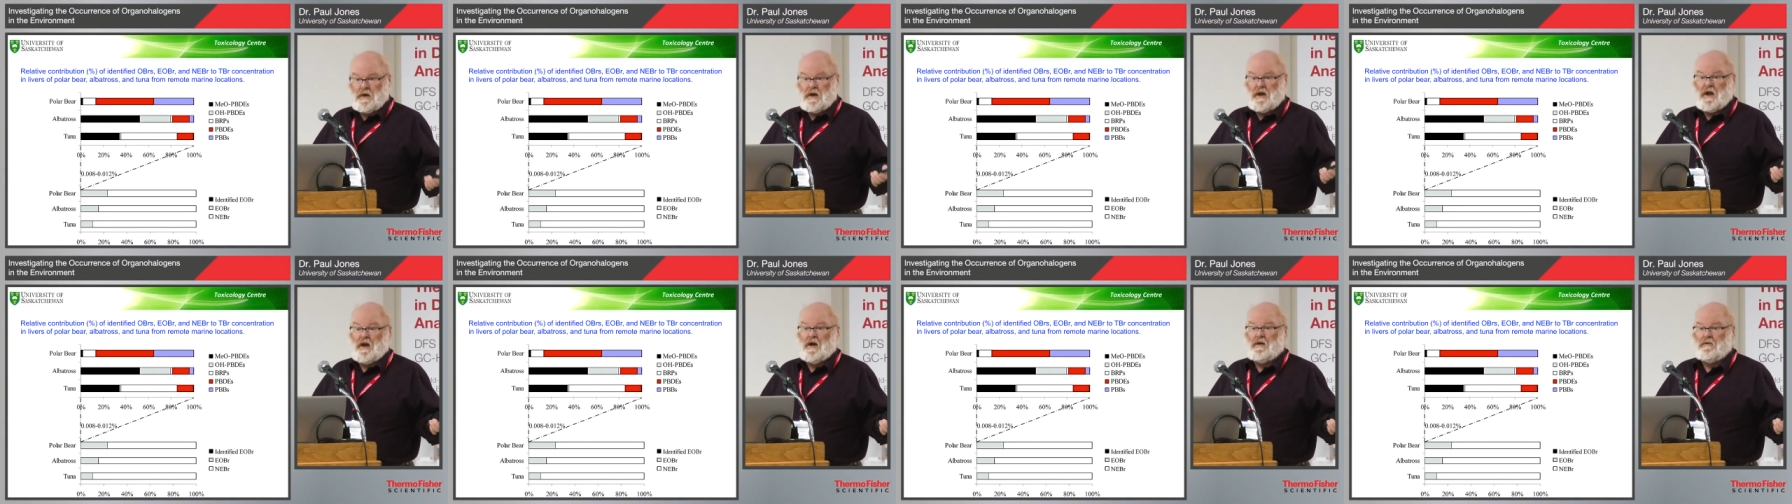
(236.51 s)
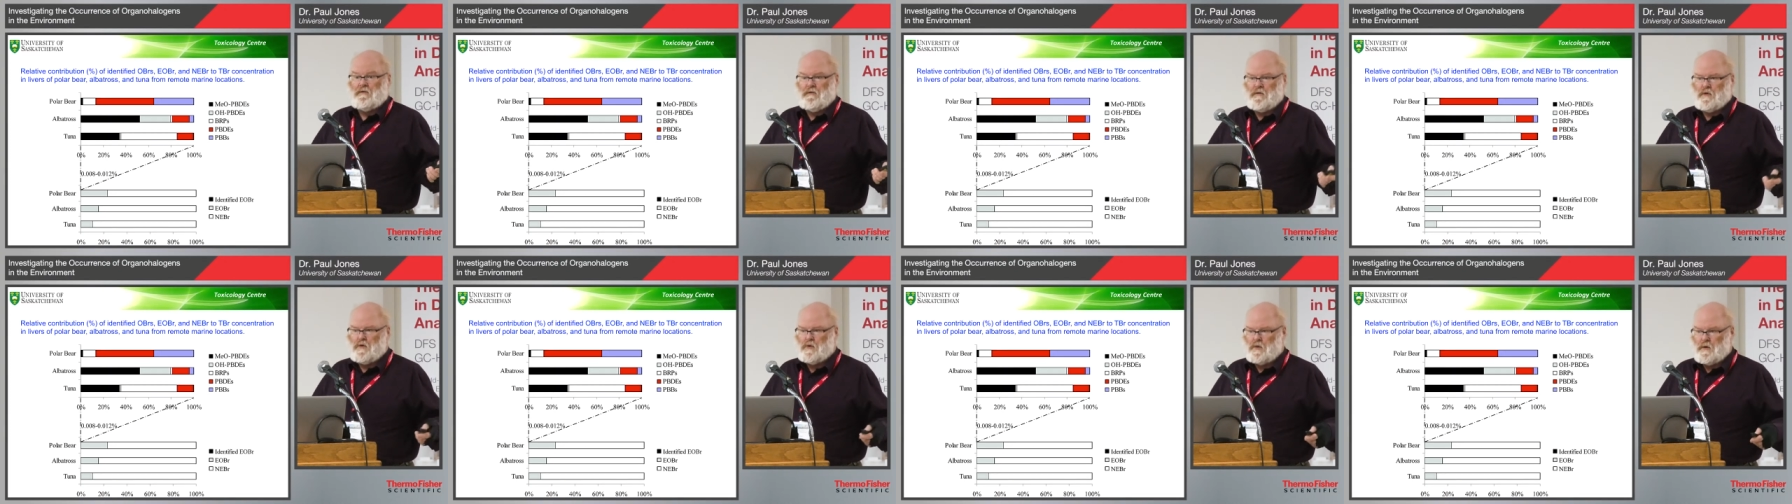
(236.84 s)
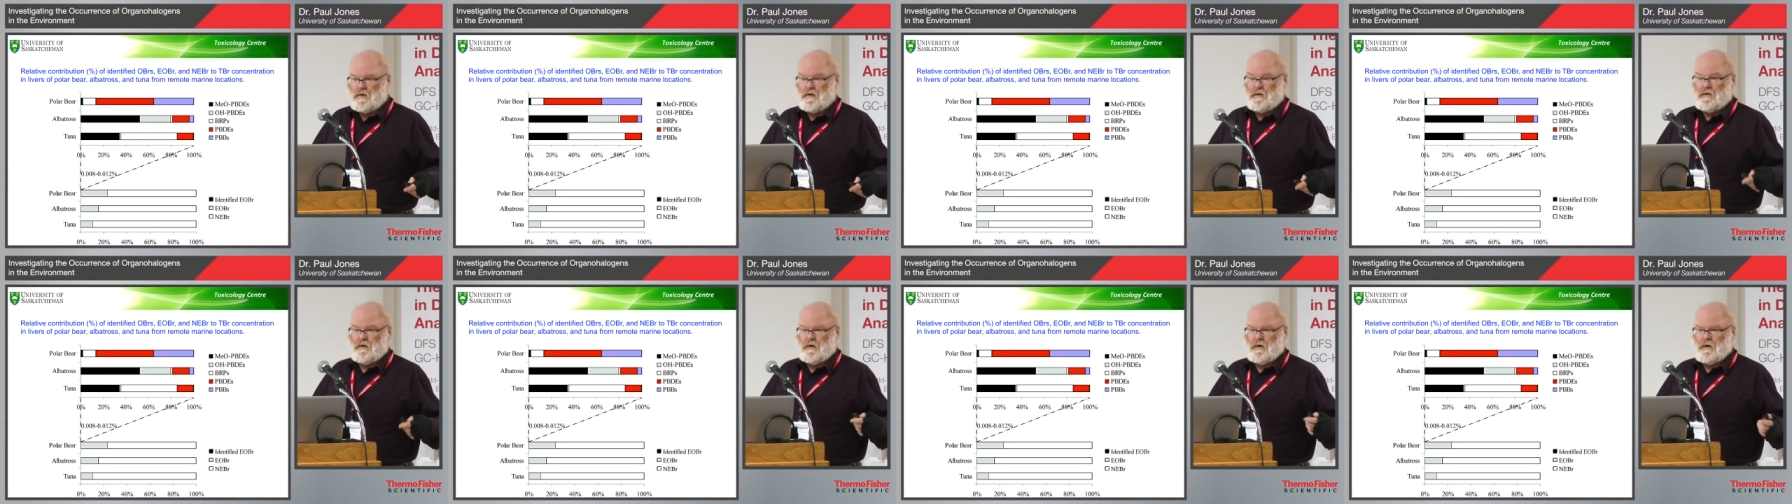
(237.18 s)
account for
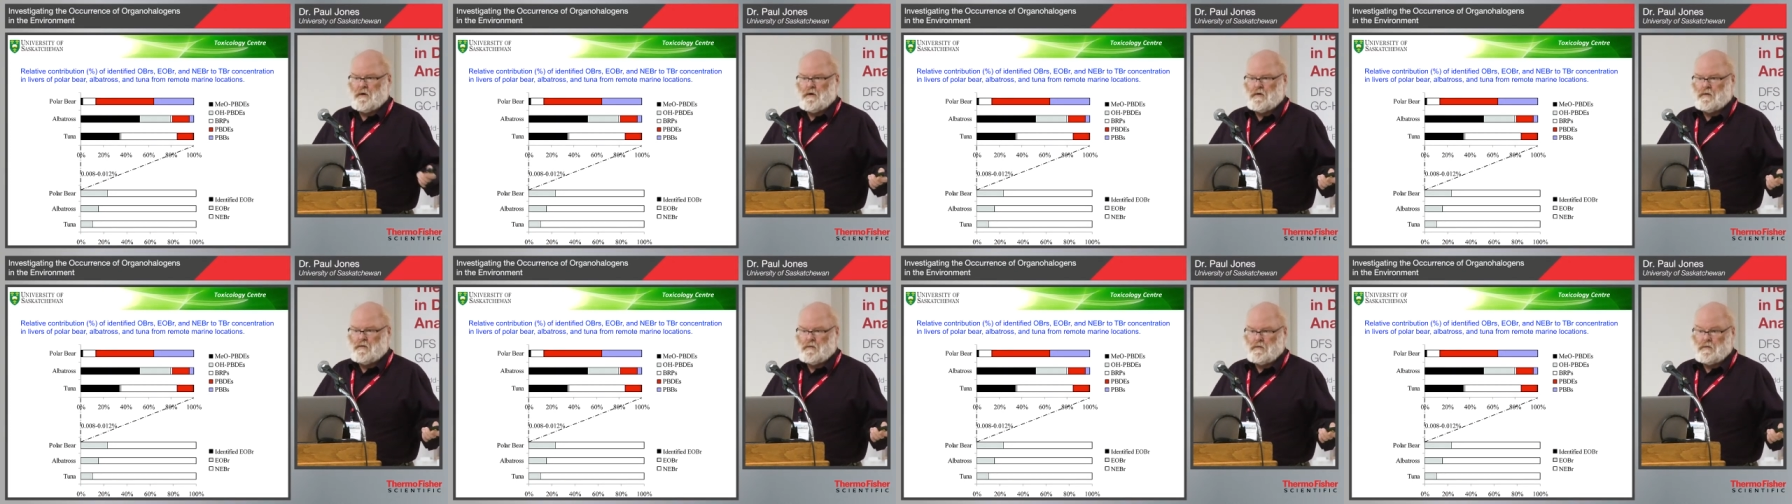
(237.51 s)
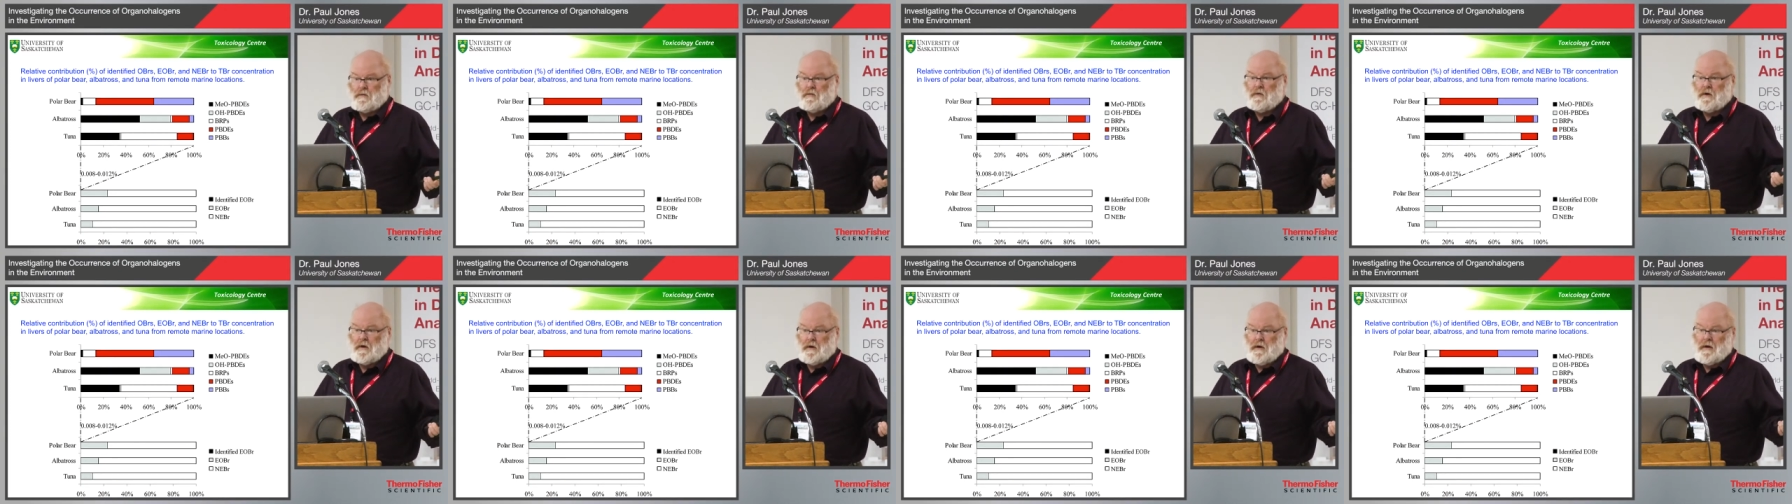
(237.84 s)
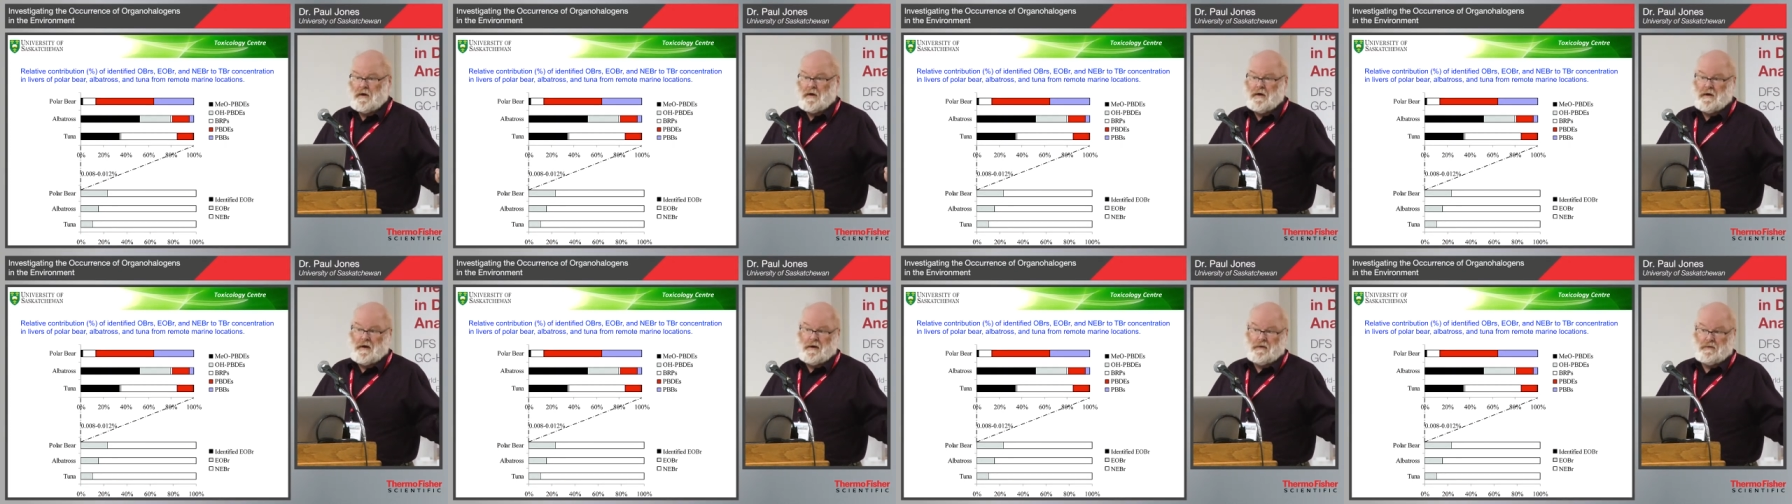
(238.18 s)
with the known uh,
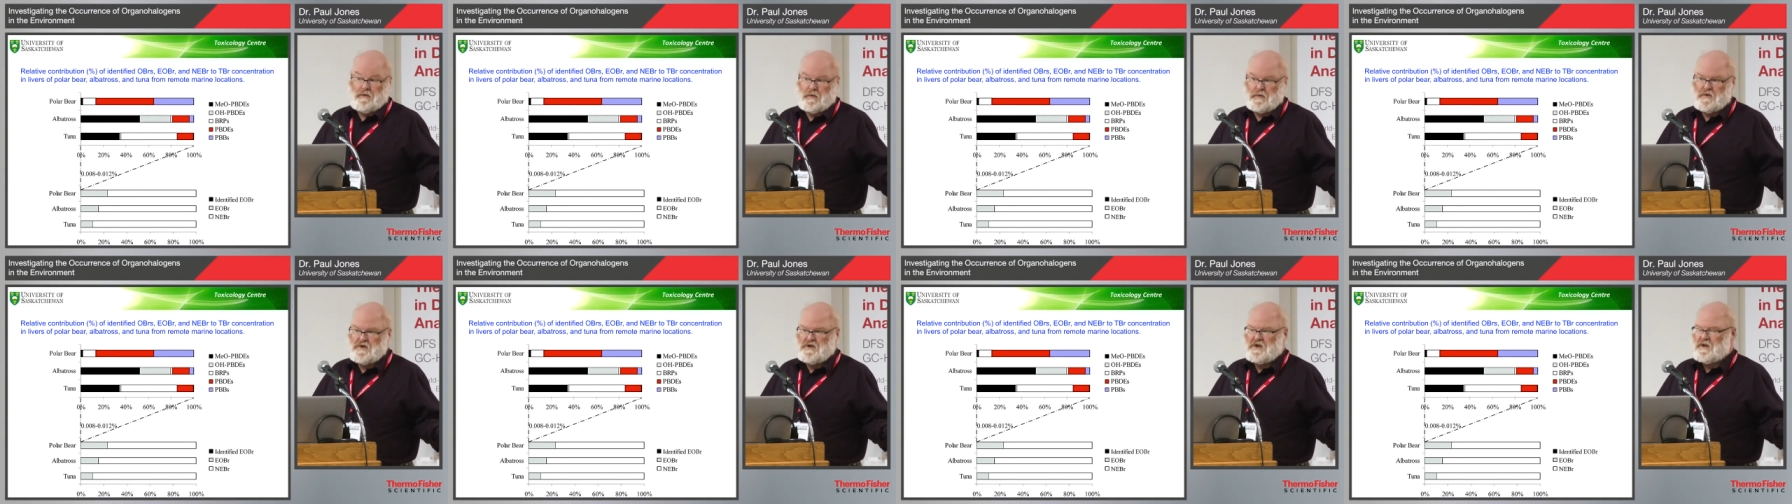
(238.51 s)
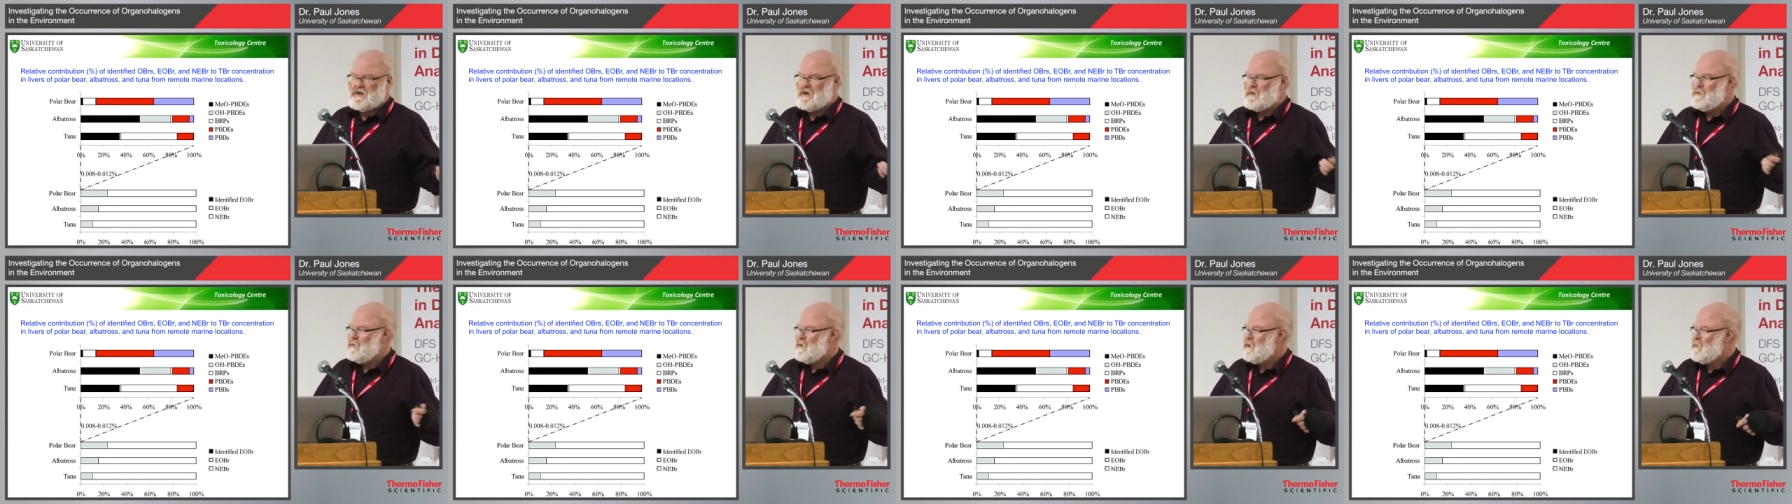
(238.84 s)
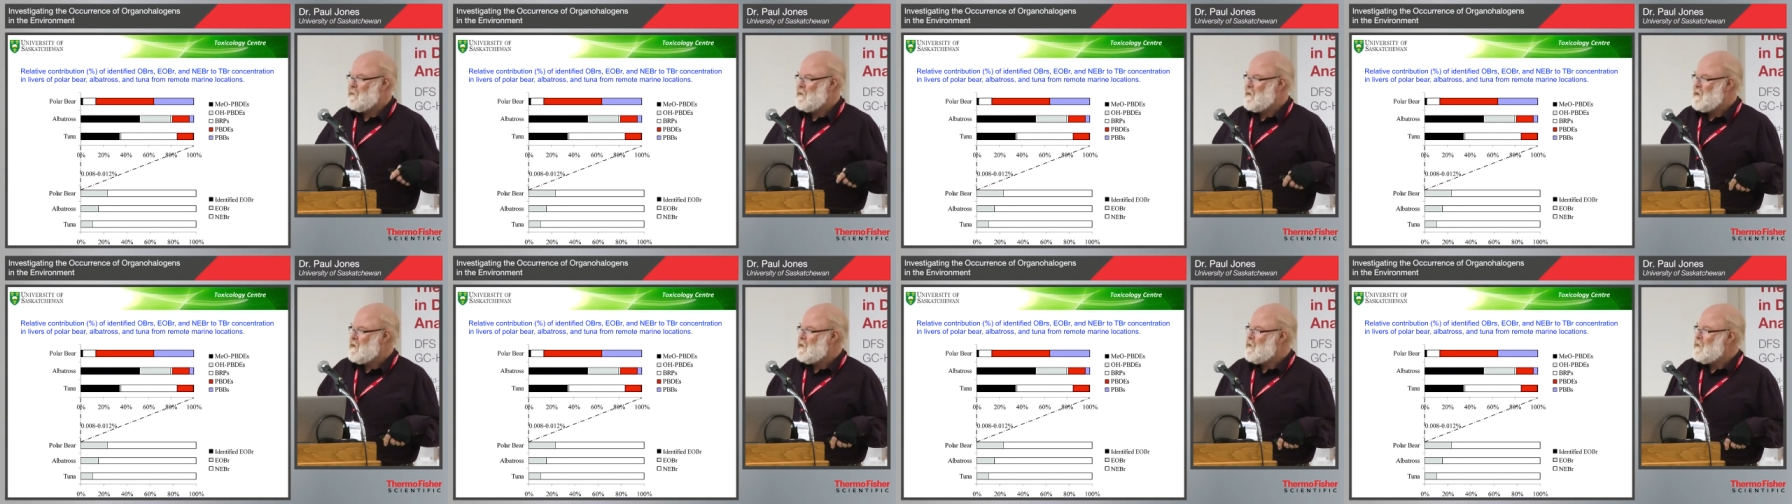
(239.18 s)
anthropogenic
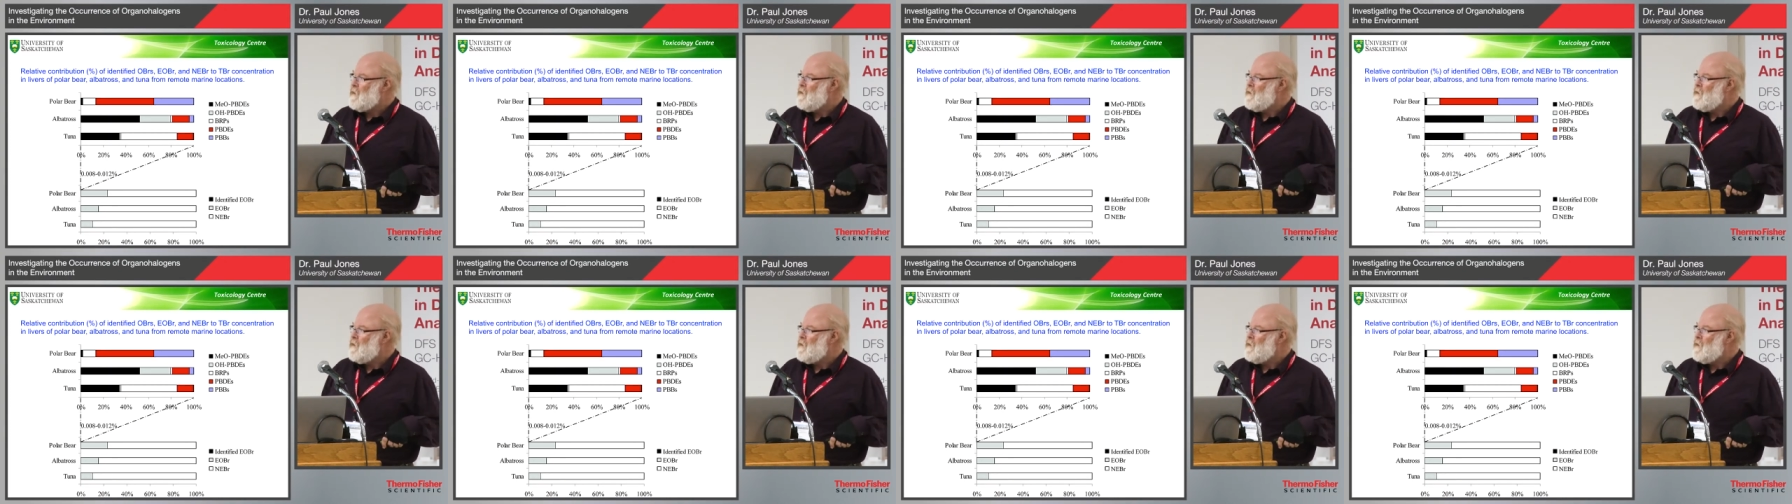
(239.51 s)
brominated